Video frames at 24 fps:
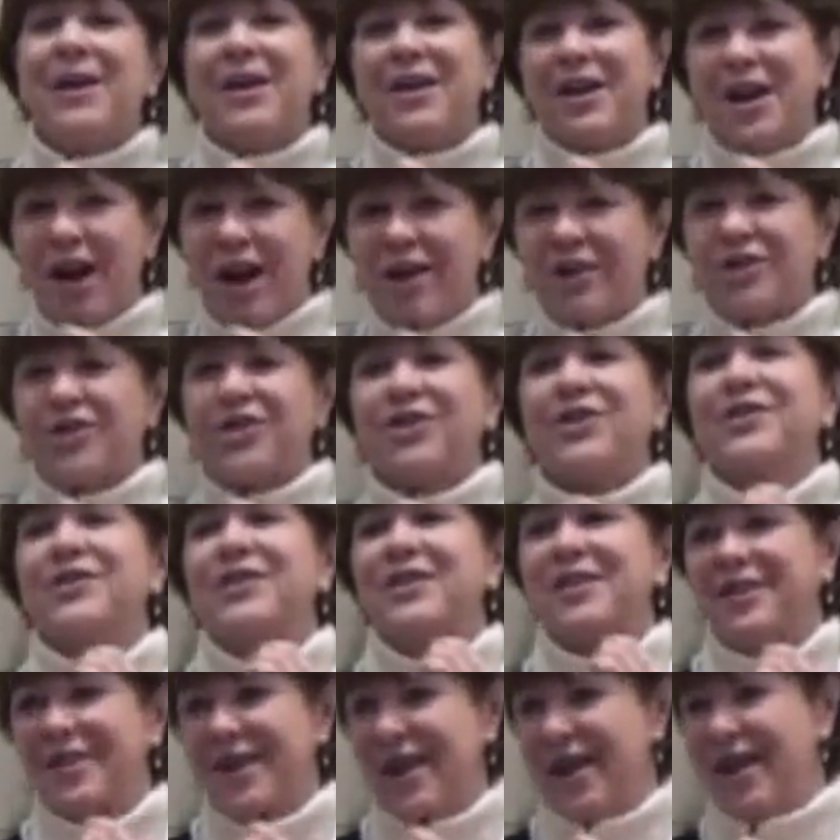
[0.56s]
an usher
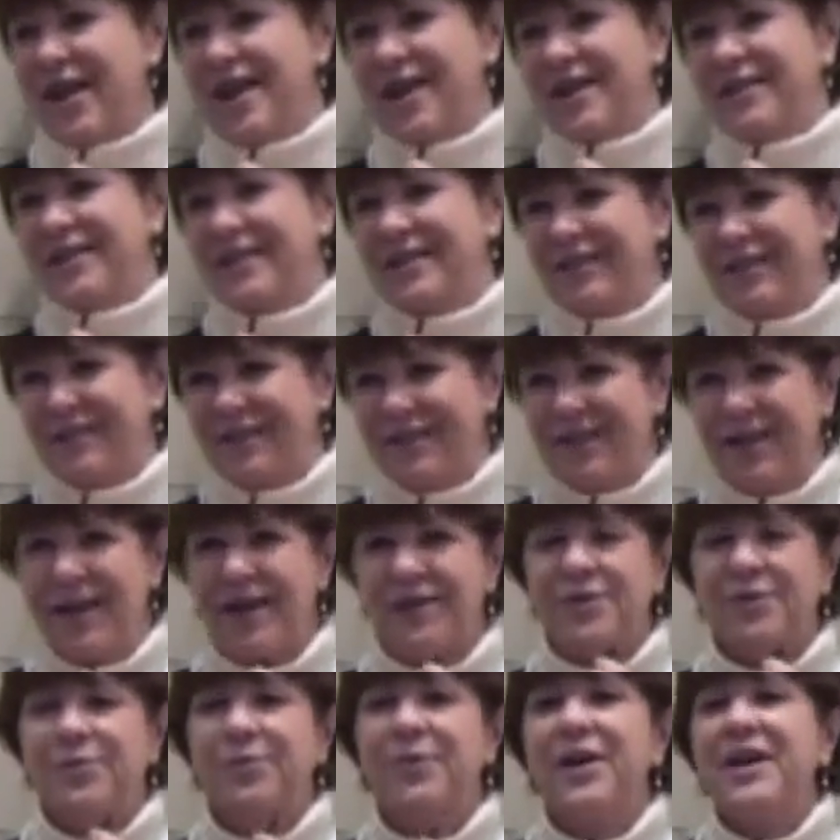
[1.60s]
tonight.
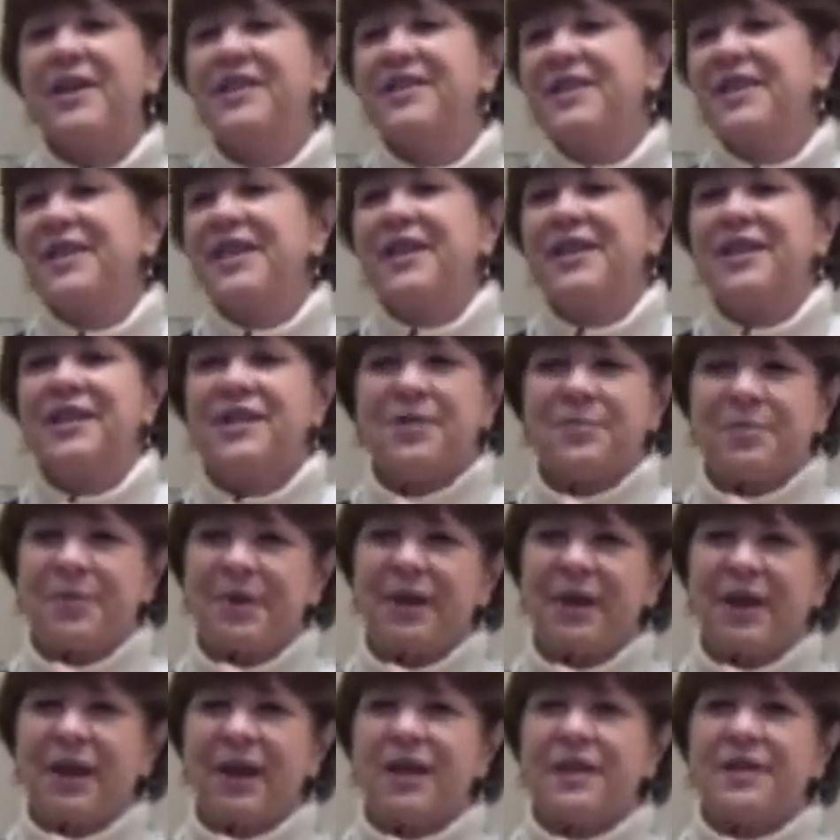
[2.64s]
And the reason is
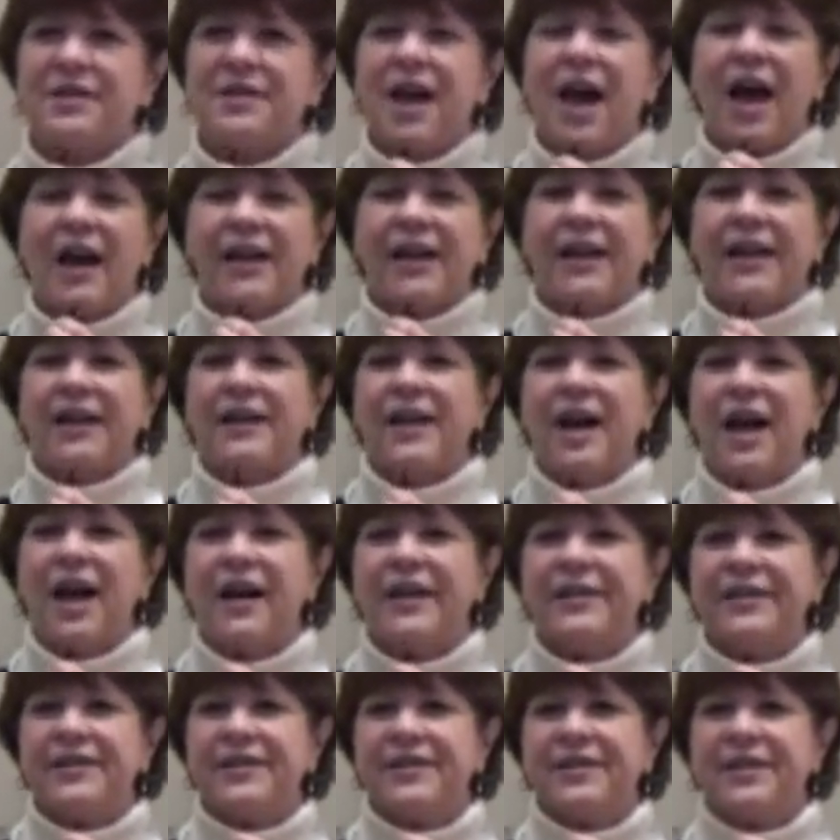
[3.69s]
because I
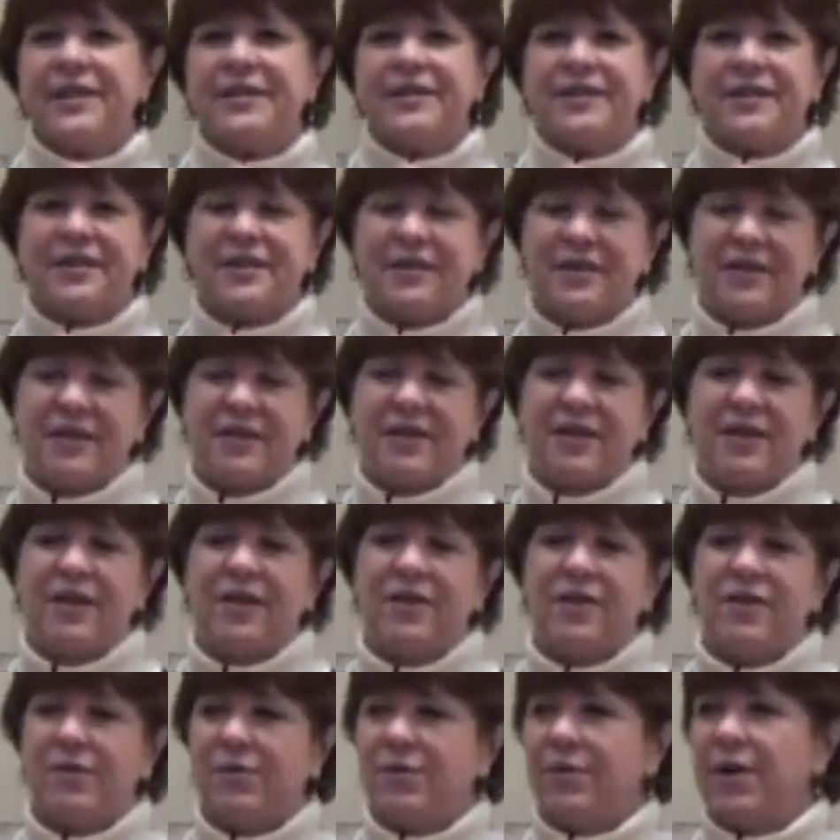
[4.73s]
cannot sit
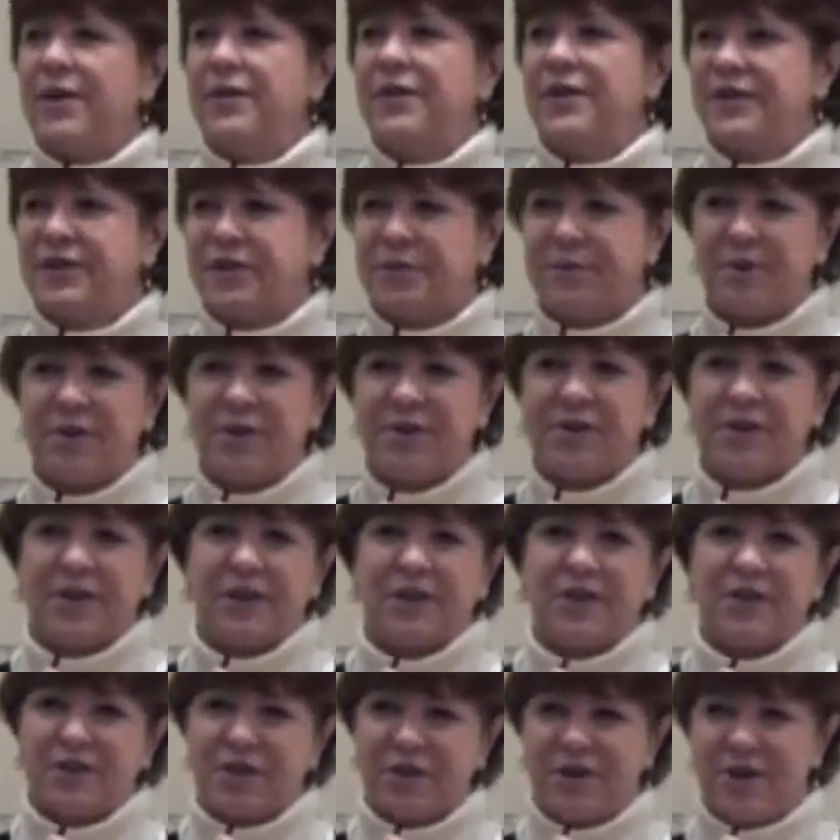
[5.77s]
still when this music
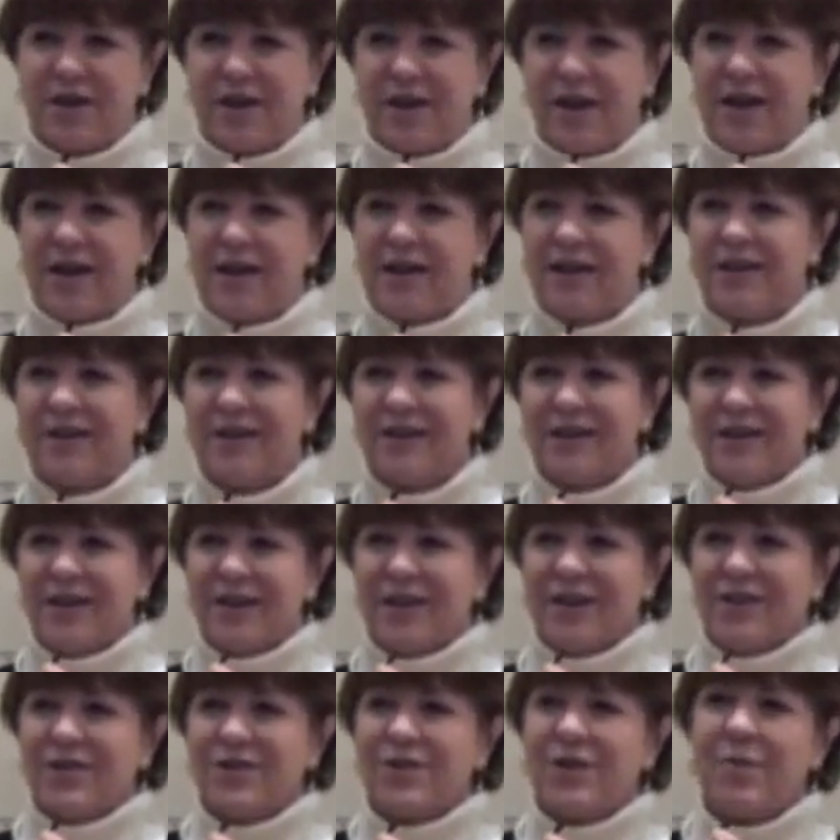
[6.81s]
is going on.
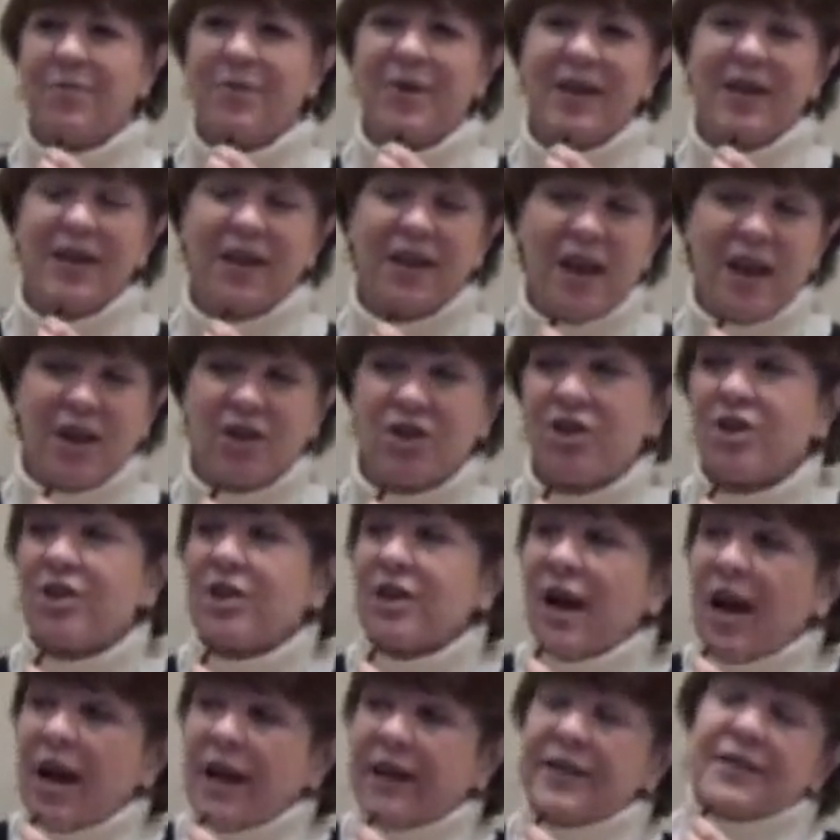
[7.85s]
So being an usher,
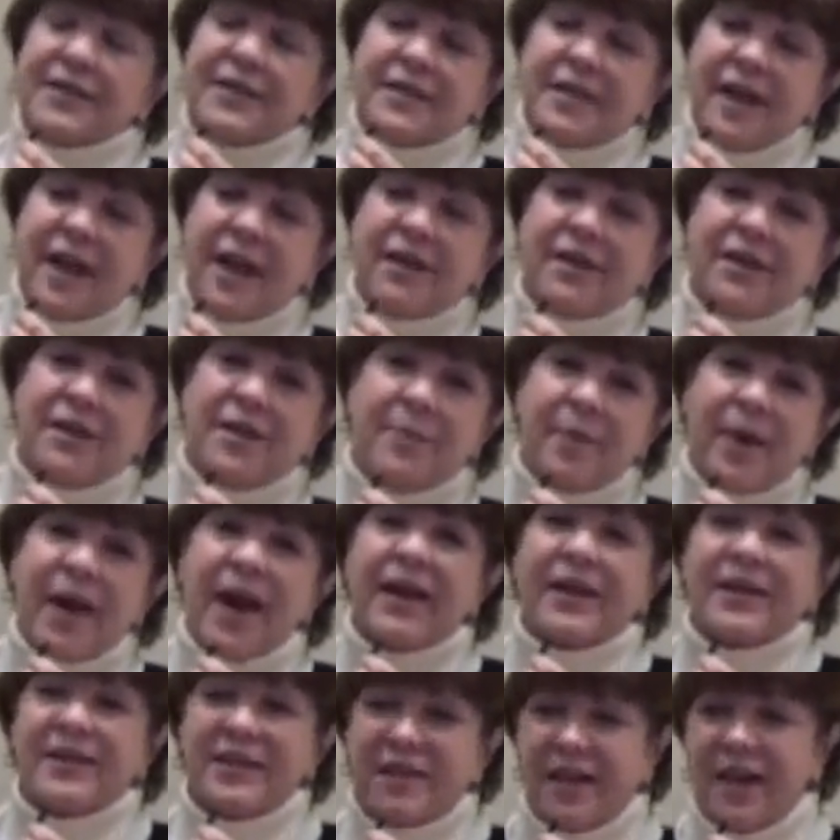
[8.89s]
I can stand in the
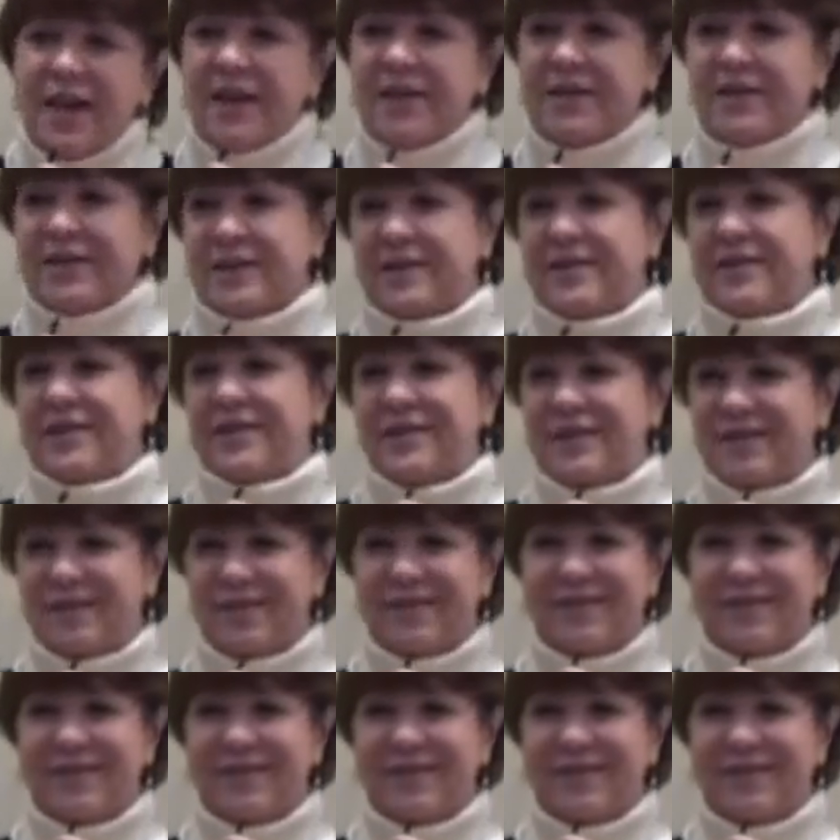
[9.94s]
back and dance.